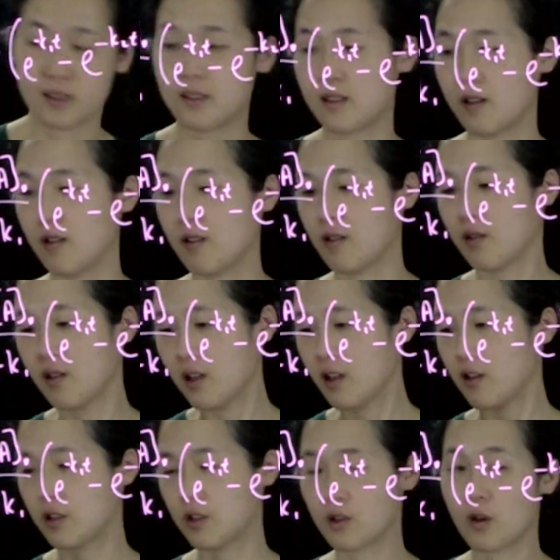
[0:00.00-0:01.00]
So
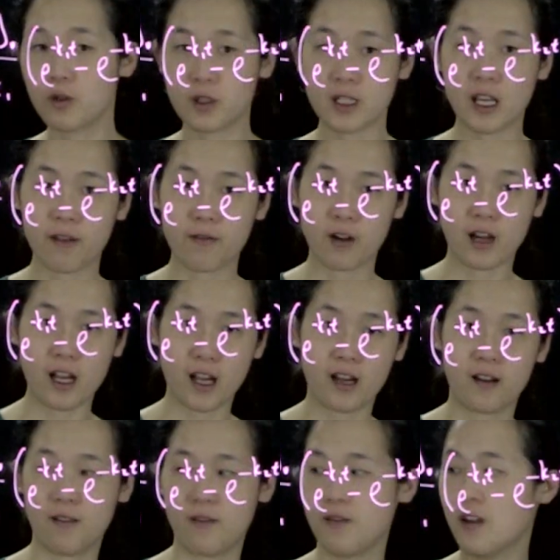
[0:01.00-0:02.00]
you should only ever
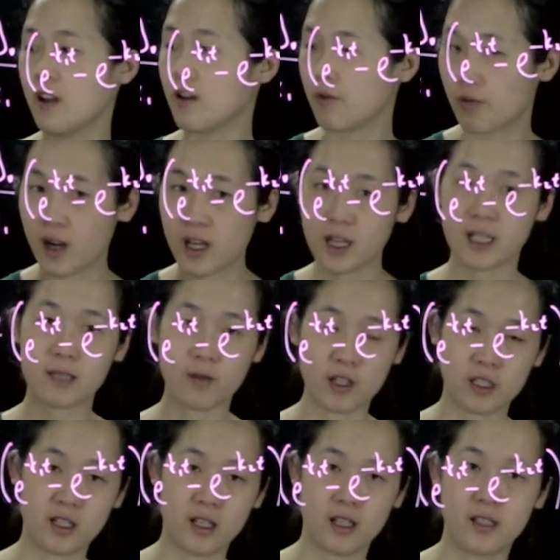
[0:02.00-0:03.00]
have rate
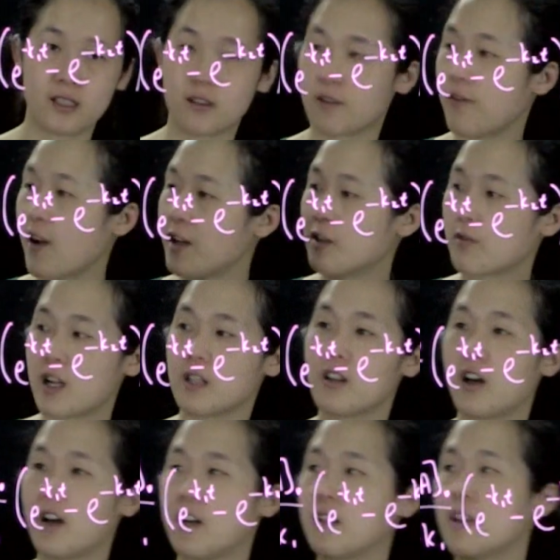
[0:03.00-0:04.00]
expressions, your final rate
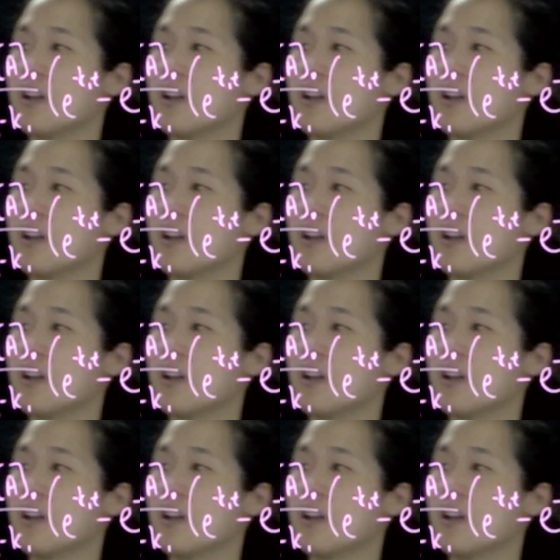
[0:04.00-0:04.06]
law,